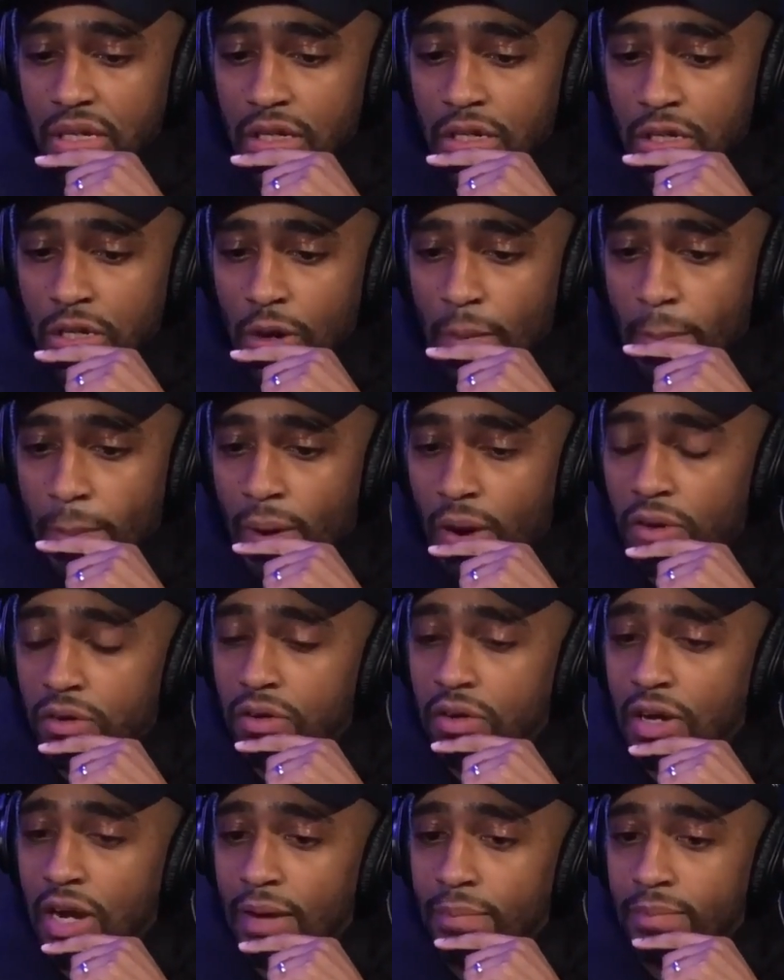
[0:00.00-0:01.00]

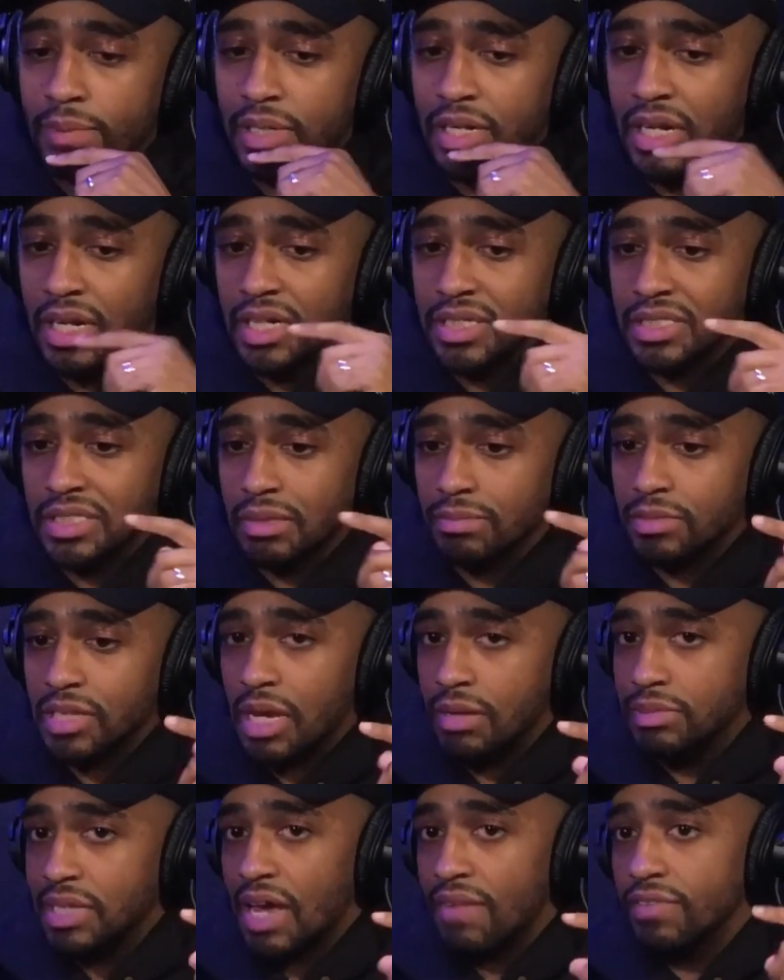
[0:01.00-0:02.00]
partnering up does
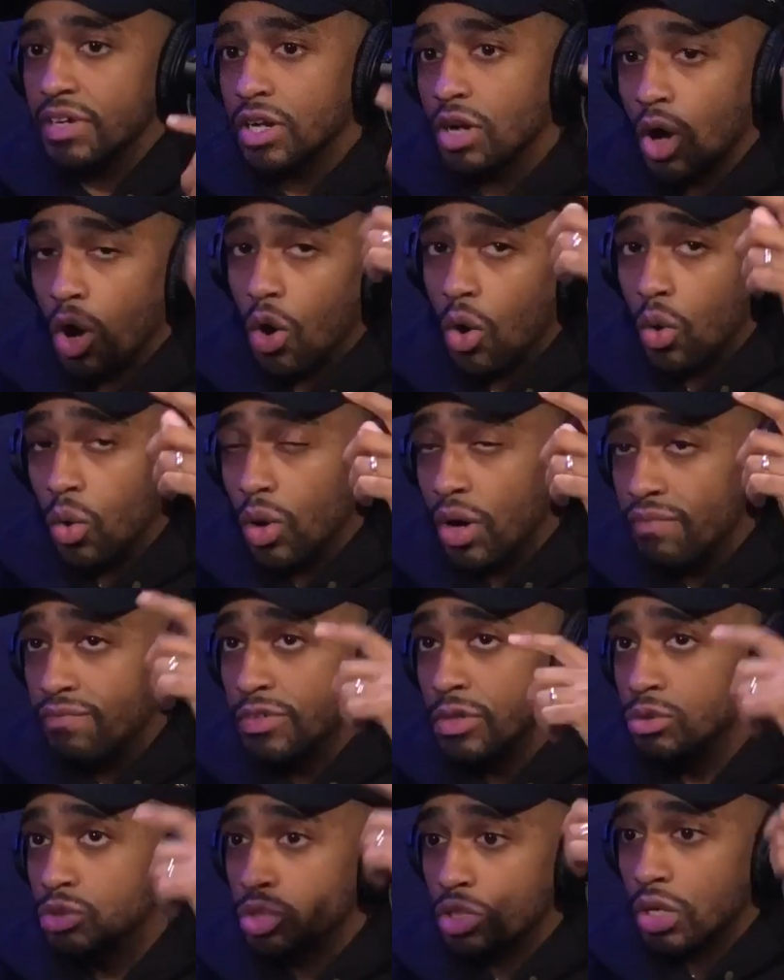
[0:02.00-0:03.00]
sometimes have a
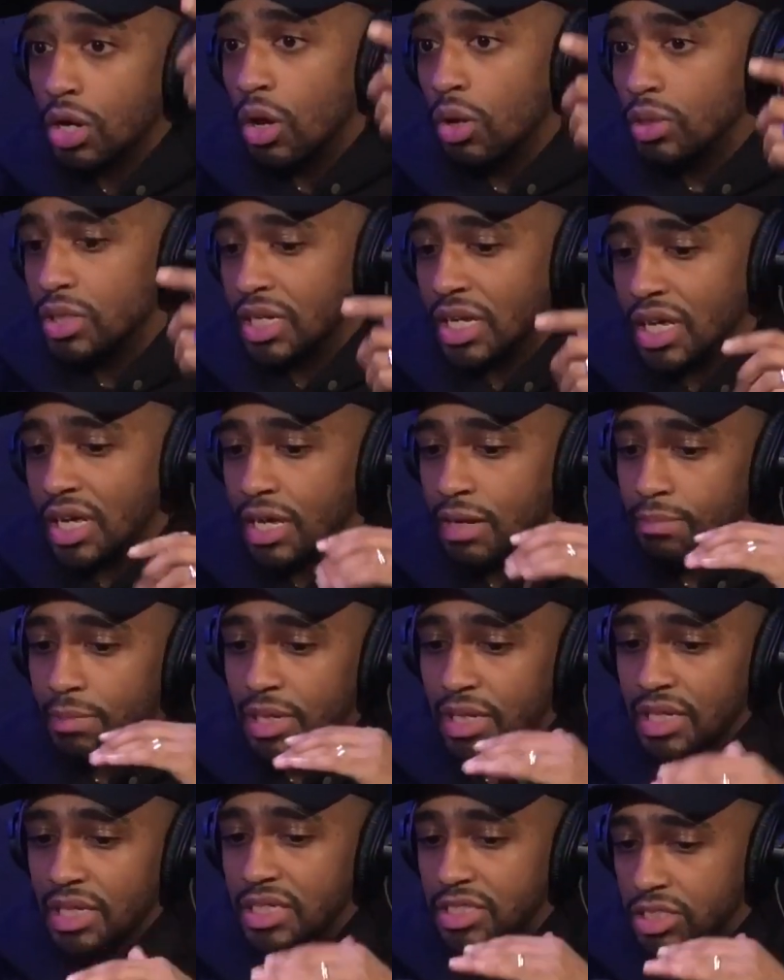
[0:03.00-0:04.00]
future goal in the end,
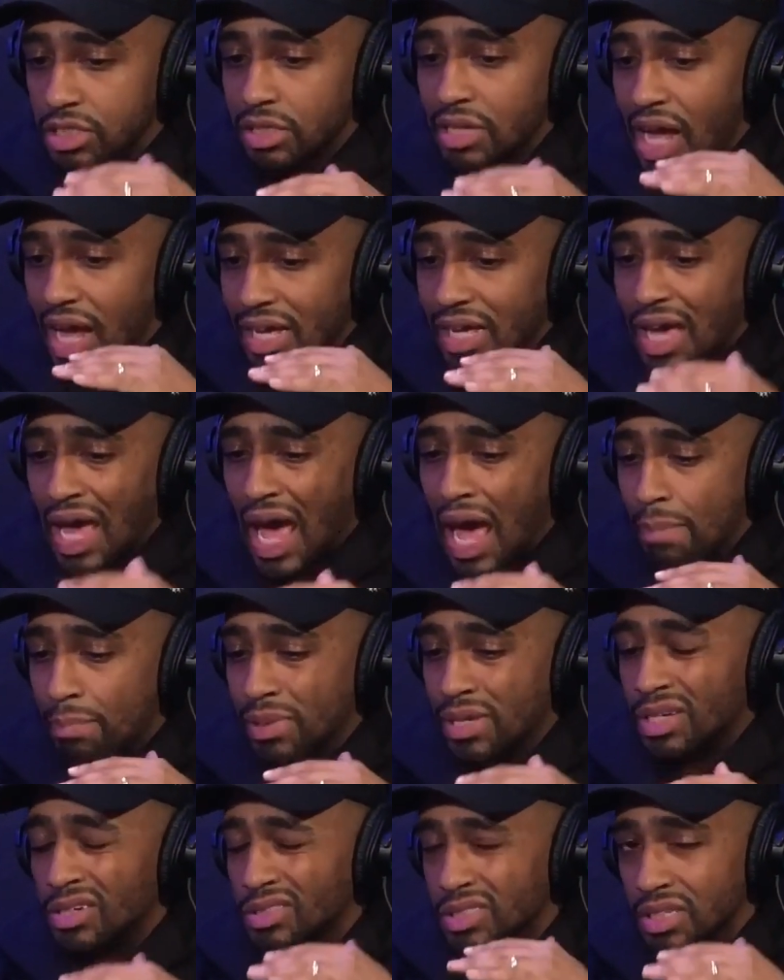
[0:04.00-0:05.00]
but at least you're not
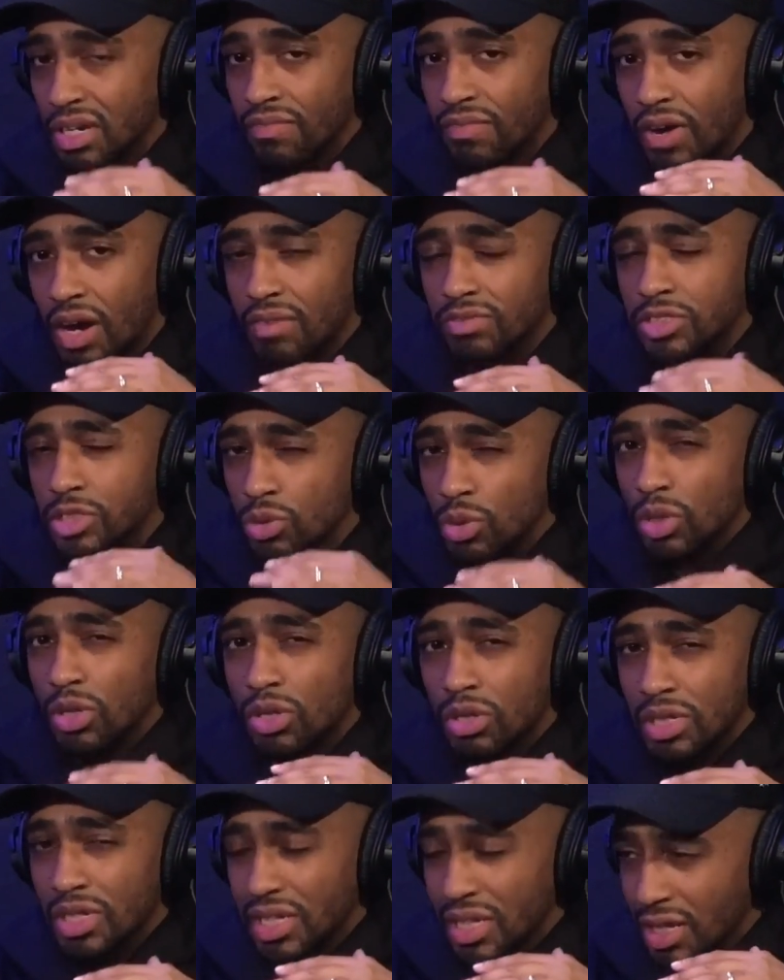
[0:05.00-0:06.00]
capping yourself off too
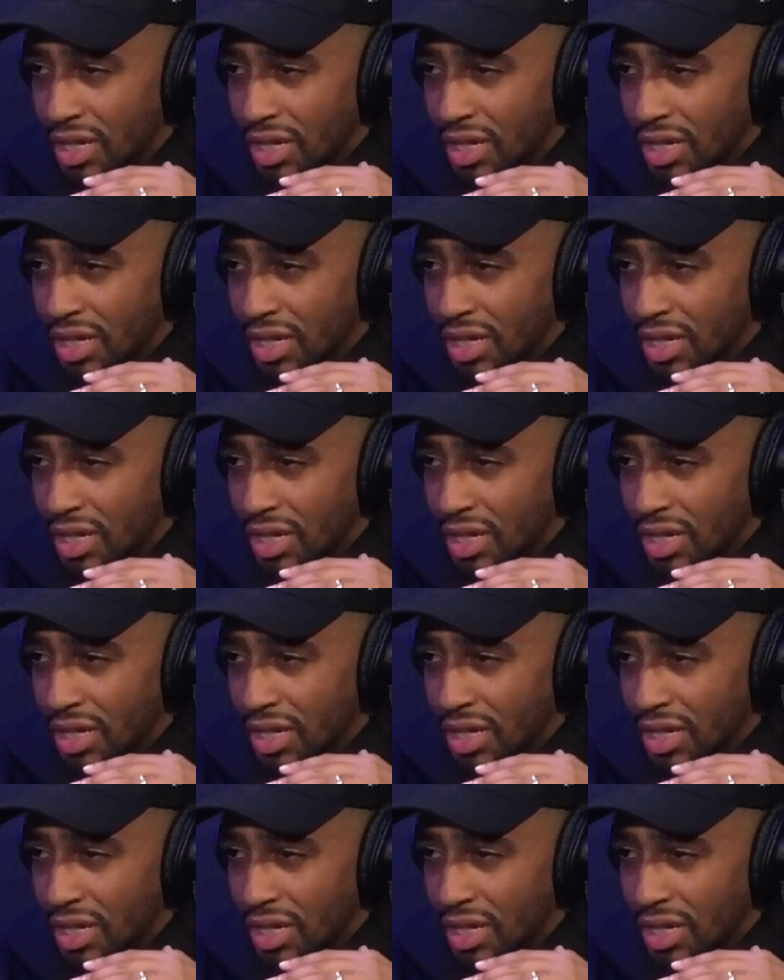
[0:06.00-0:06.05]
early.